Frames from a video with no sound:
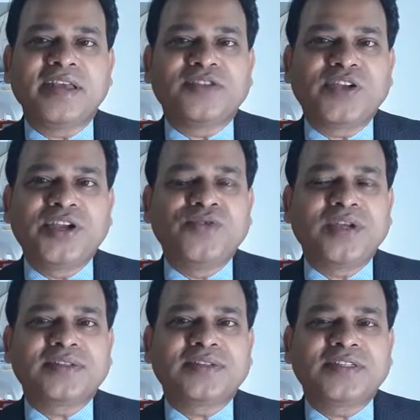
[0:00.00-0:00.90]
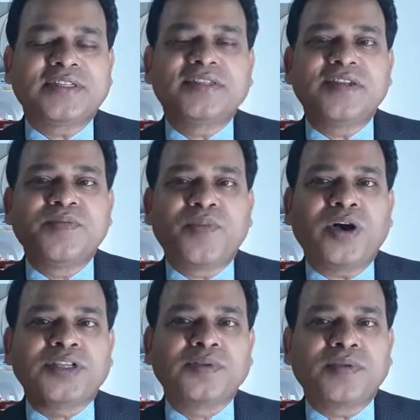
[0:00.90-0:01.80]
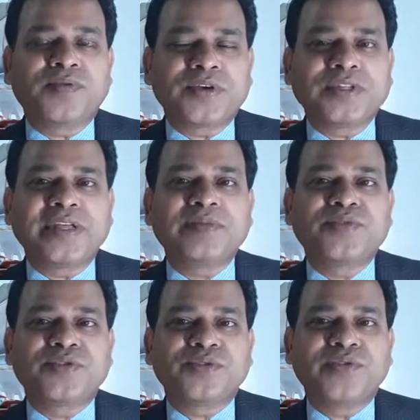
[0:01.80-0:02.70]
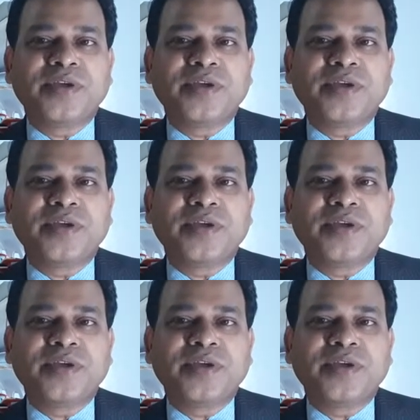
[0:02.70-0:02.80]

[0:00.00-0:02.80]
So it was just impossible for them to,